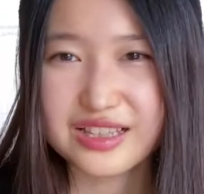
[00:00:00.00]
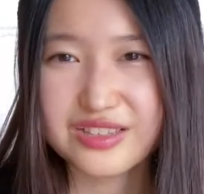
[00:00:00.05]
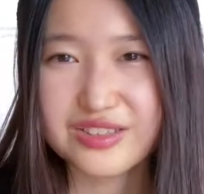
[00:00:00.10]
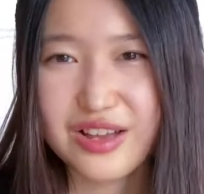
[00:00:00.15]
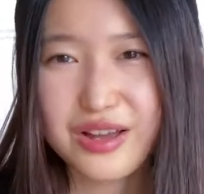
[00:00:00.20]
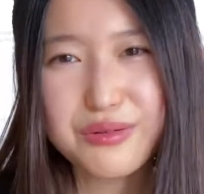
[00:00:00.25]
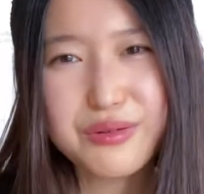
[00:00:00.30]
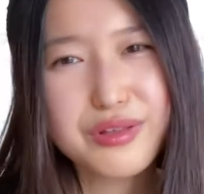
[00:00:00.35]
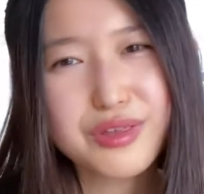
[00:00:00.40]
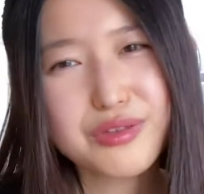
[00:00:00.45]
so I
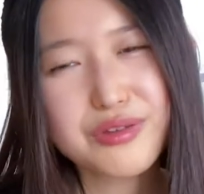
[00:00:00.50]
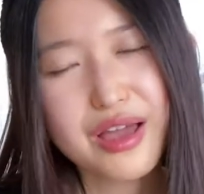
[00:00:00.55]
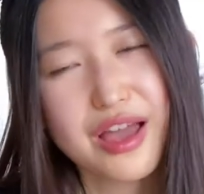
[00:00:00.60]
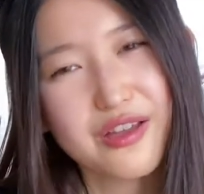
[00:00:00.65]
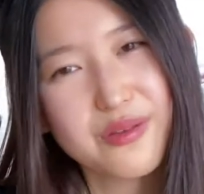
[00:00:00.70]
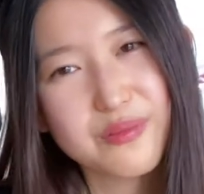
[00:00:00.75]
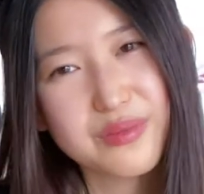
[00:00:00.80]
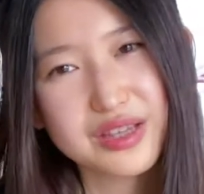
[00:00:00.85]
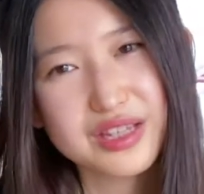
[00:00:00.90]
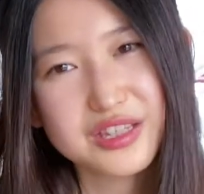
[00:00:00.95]
really do
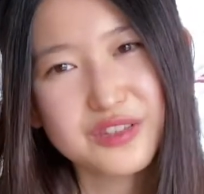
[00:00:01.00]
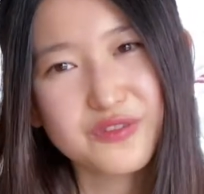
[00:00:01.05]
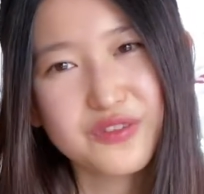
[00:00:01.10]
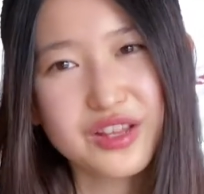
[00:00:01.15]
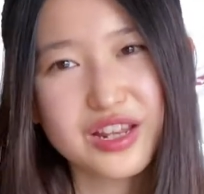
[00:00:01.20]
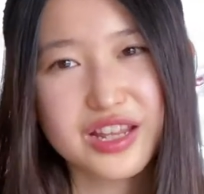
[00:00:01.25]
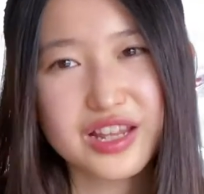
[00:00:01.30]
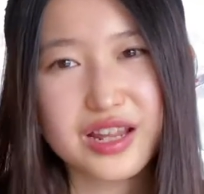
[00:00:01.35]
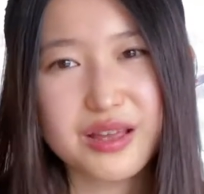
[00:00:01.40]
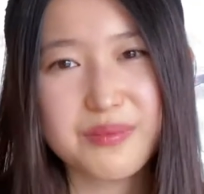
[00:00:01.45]
have mixed
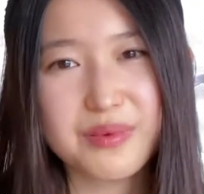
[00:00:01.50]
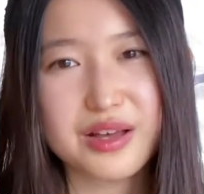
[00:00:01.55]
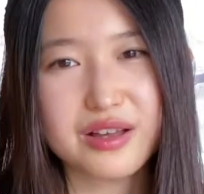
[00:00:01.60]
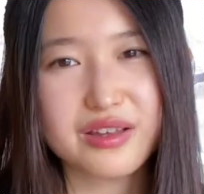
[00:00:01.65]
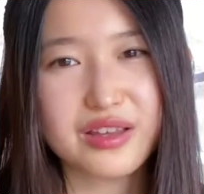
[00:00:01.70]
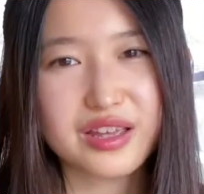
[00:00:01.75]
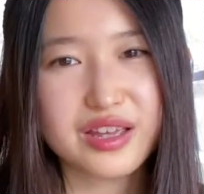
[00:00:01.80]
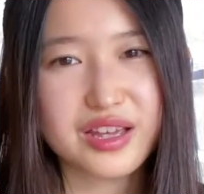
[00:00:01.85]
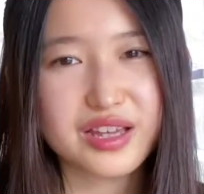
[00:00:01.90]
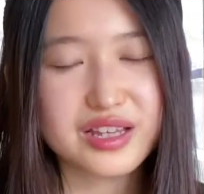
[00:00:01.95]
feeling about
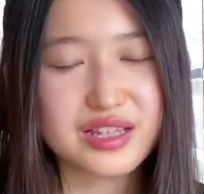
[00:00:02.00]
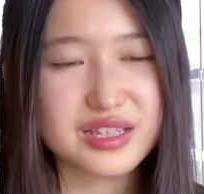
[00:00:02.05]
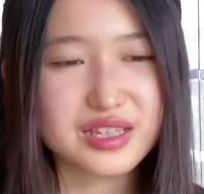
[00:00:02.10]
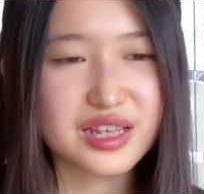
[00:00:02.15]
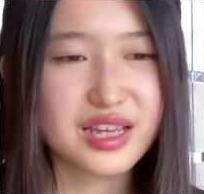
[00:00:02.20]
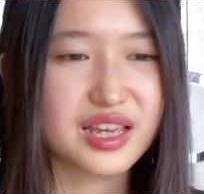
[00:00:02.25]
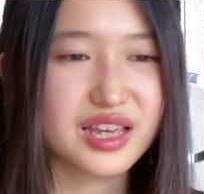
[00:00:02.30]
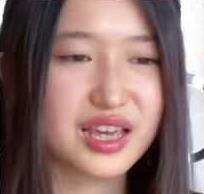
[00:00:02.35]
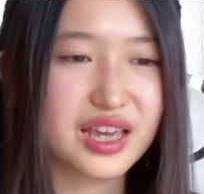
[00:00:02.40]
this.